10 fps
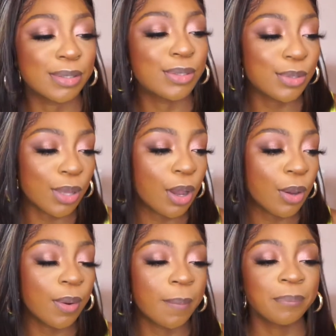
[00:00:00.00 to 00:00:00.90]

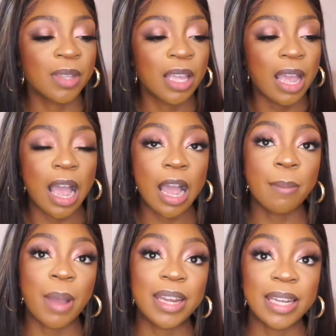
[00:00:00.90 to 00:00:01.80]
So
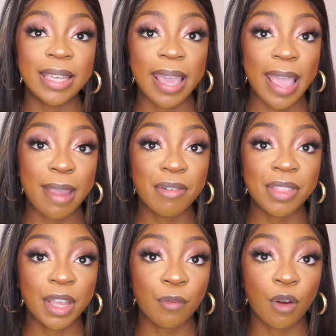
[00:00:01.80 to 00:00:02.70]
I didn't get
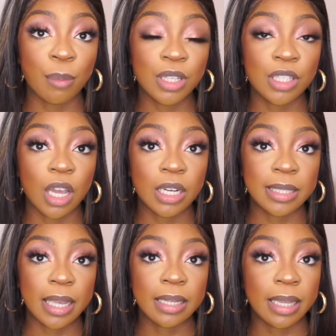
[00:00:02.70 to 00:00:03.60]
everything from the Teyana
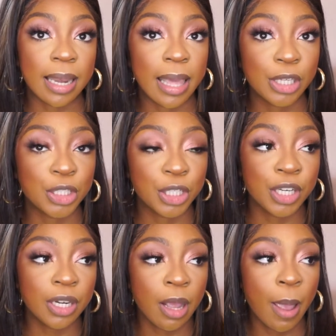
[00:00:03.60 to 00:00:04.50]
Taylor
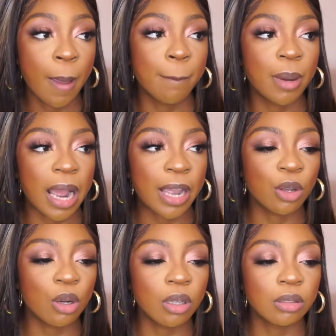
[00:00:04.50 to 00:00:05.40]
collection, but I
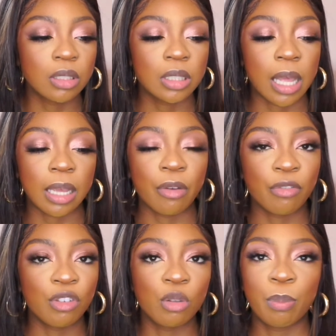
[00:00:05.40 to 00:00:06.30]
got like a
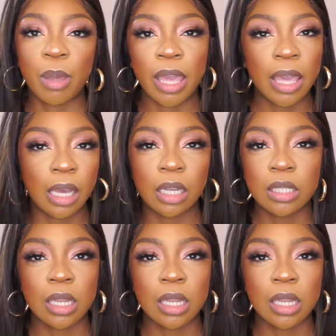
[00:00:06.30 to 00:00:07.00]
few picks.